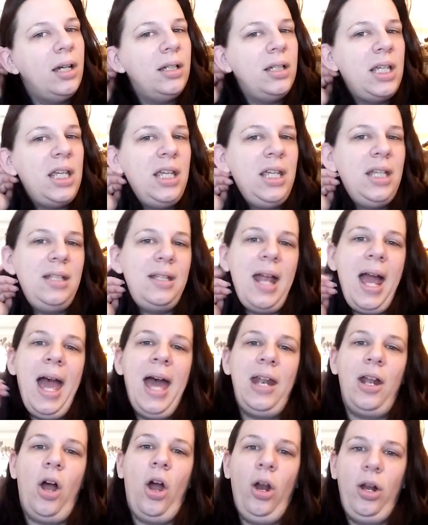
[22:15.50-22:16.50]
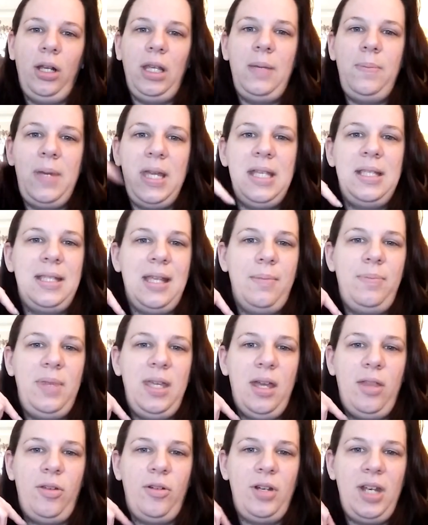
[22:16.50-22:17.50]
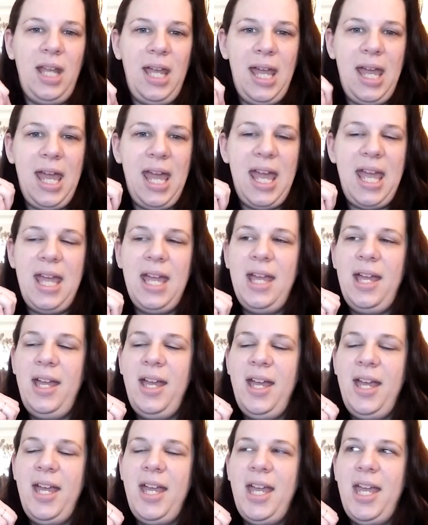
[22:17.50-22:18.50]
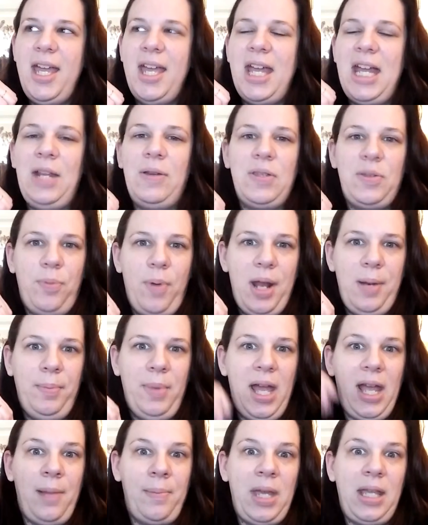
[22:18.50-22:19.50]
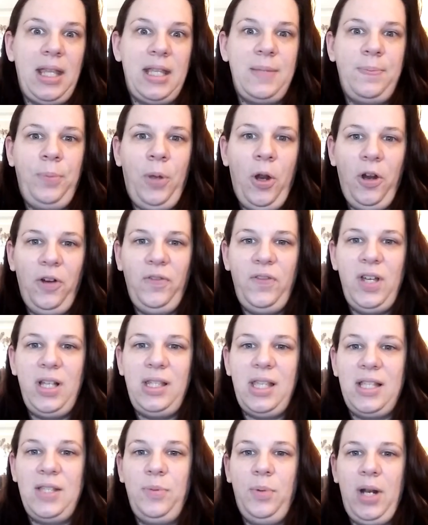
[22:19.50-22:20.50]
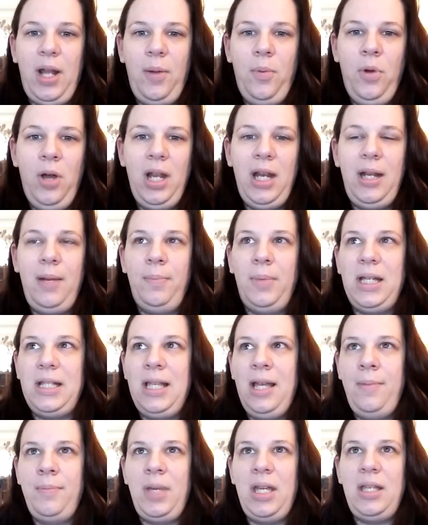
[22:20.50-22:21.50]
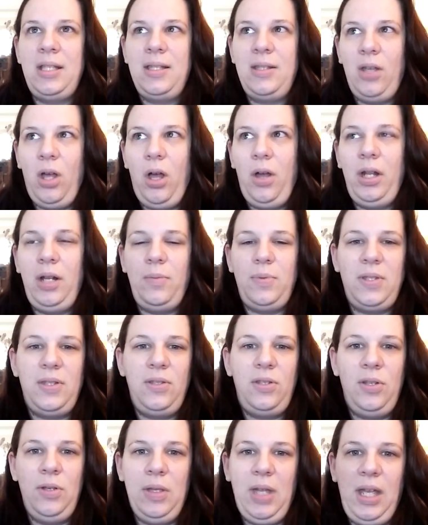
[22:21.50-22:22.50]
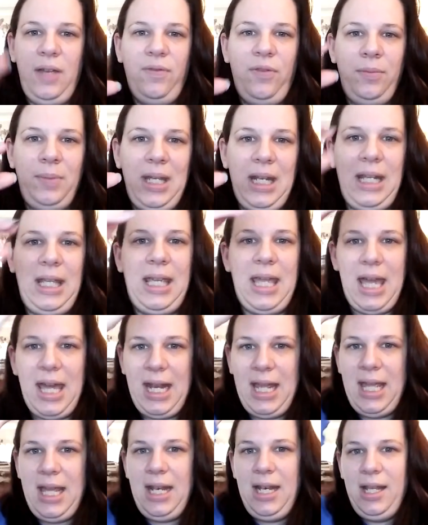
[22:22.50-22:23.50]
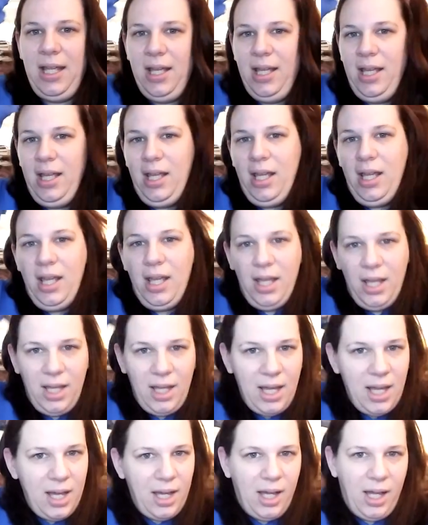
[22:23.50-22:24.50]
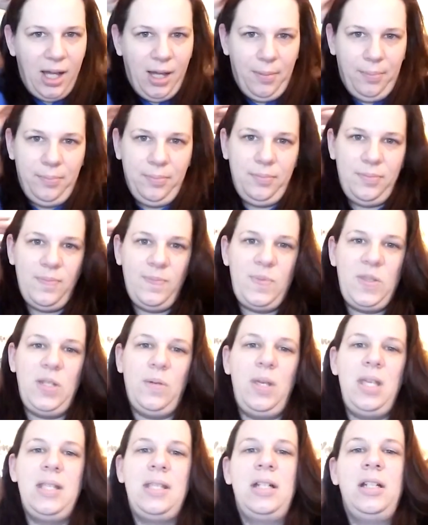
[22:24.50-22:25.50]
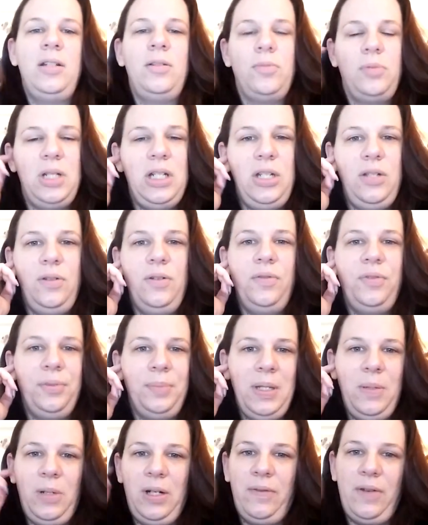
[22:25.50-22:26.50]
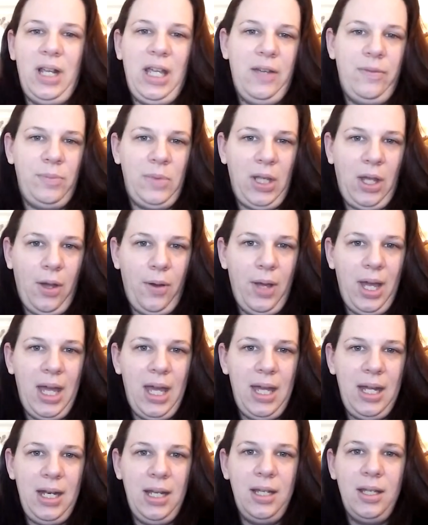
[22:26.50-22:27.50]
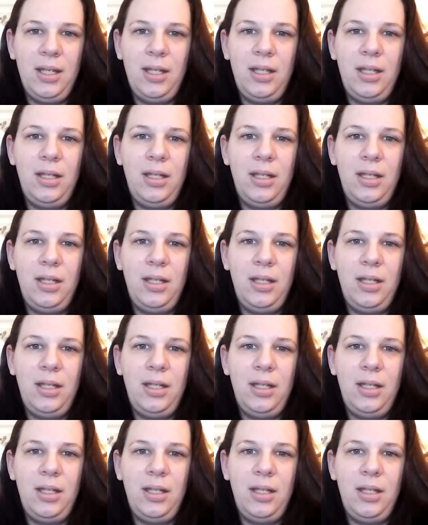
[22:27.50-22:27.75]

He had a Harley piece up the other day. And it was red and black. I'm like, that's perfect. That's what I wanted. And by the time I saw it, it was too late for me to get it. So he's going to redo it for me whenever I give him the go-ahead.